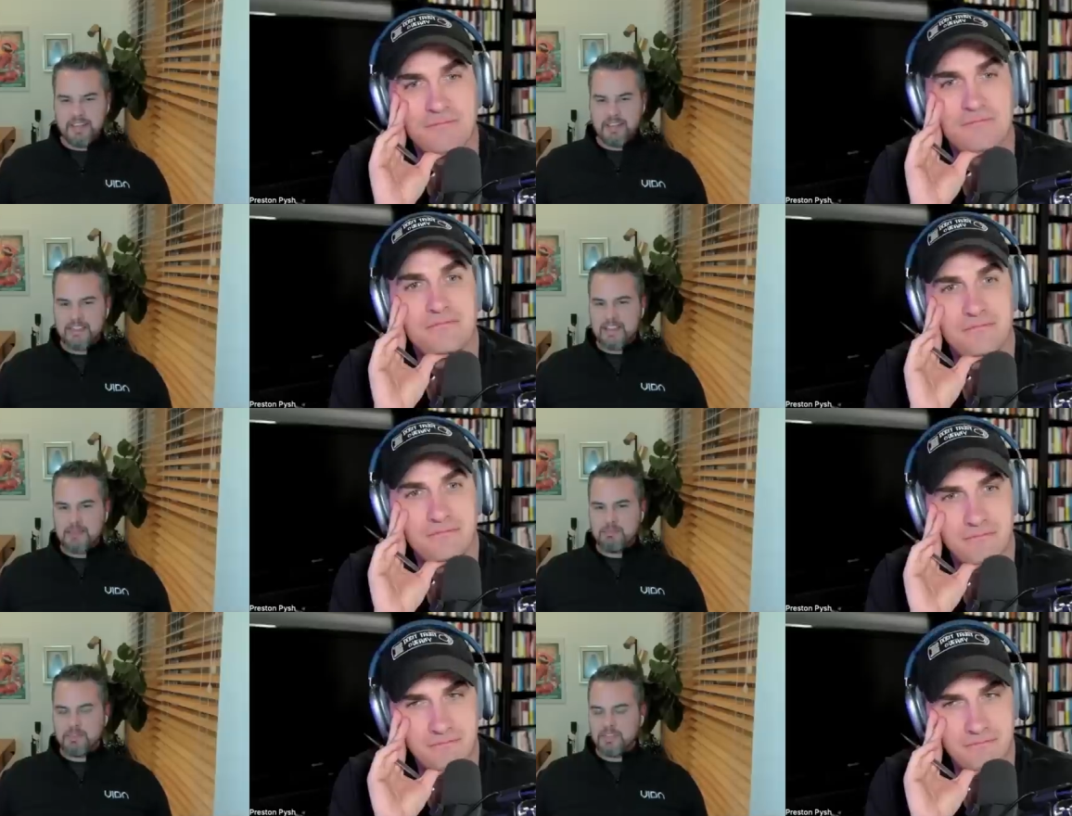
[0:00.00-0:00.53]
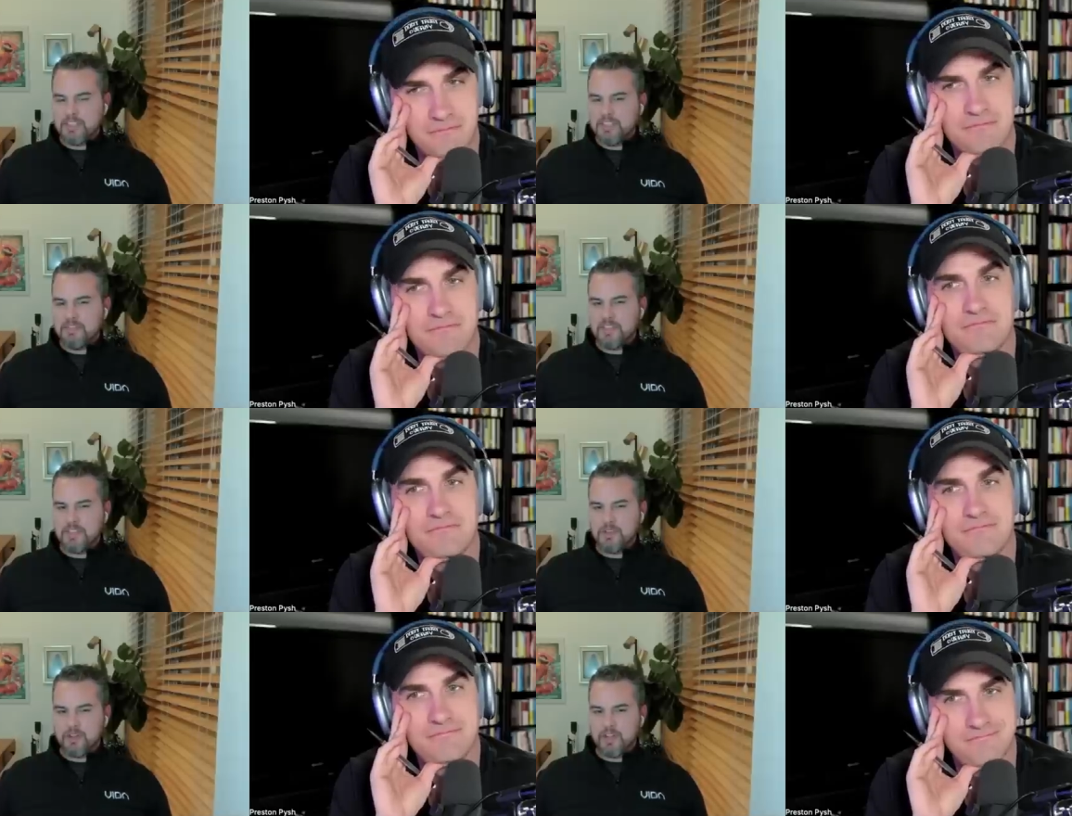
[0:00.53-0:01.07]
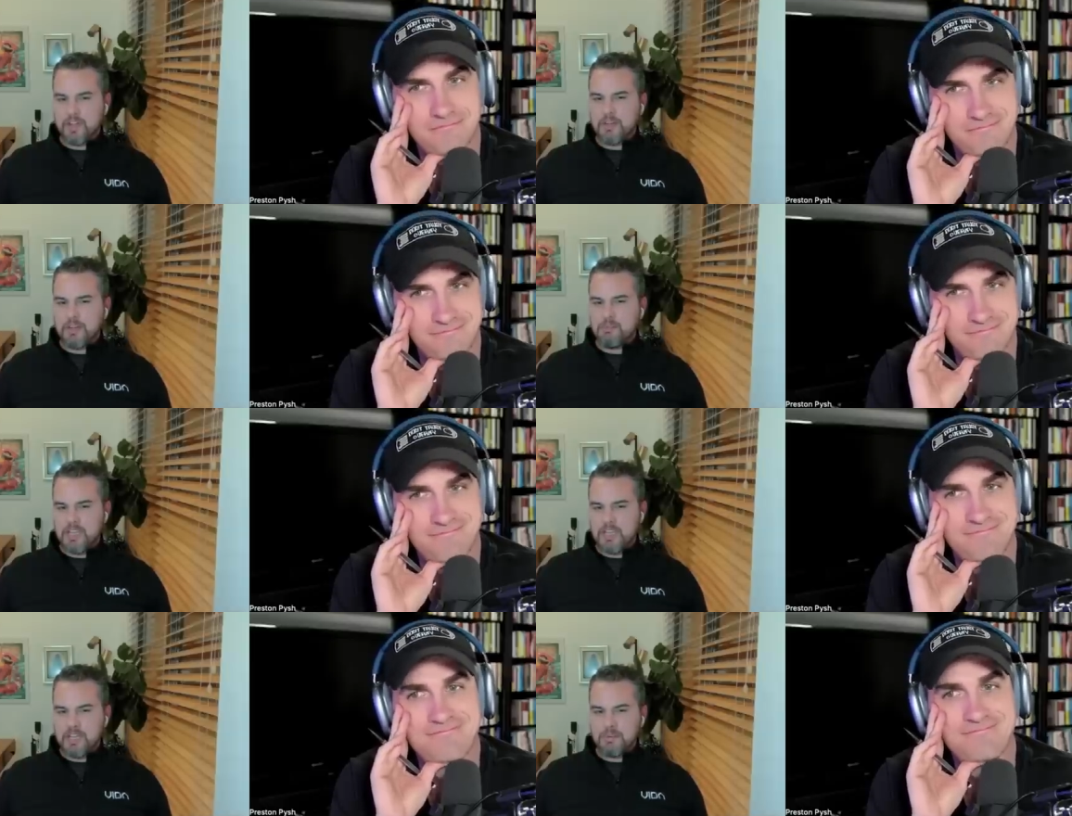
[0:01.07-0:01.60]
Speaker 1: and and believe that you're going
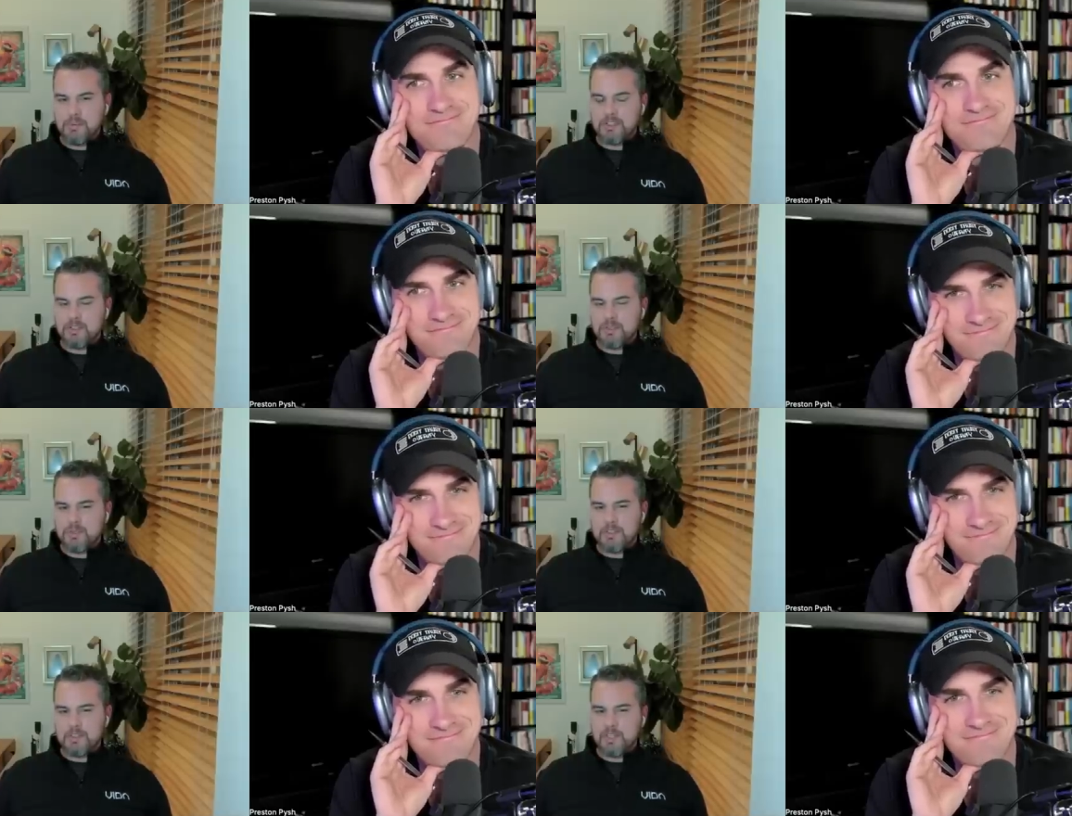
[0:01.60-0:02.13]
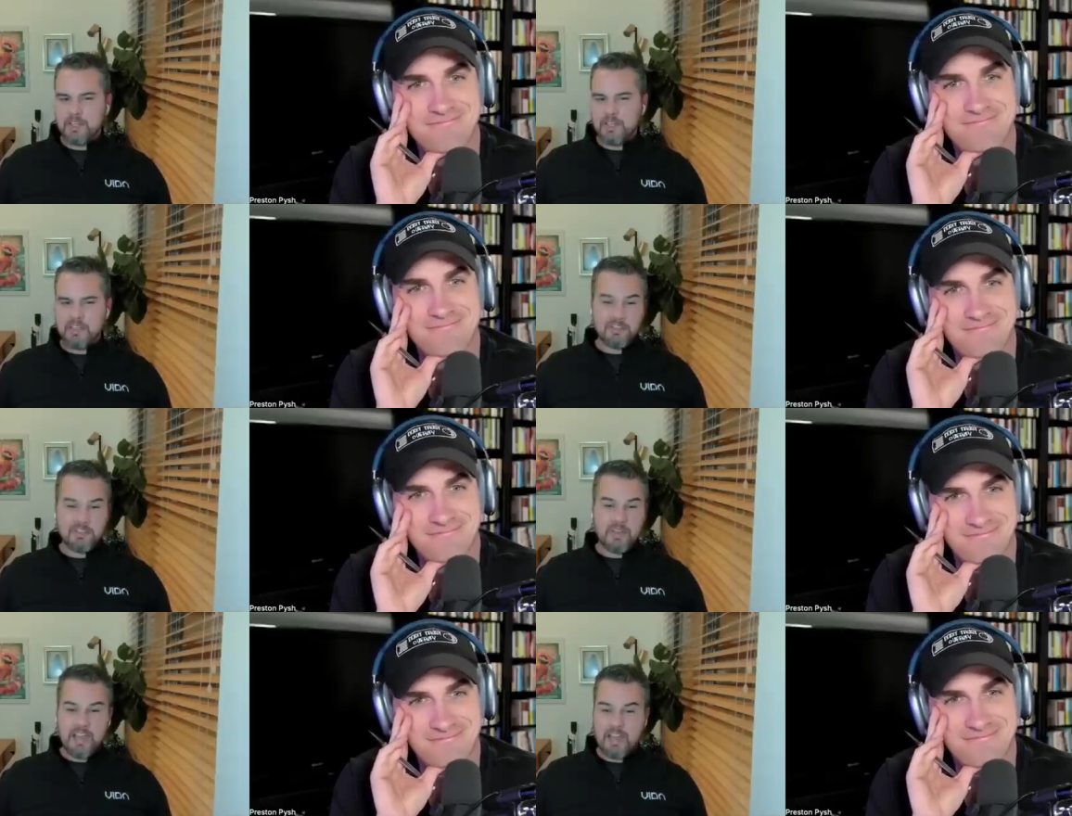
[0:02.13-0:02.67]
to be able to do something that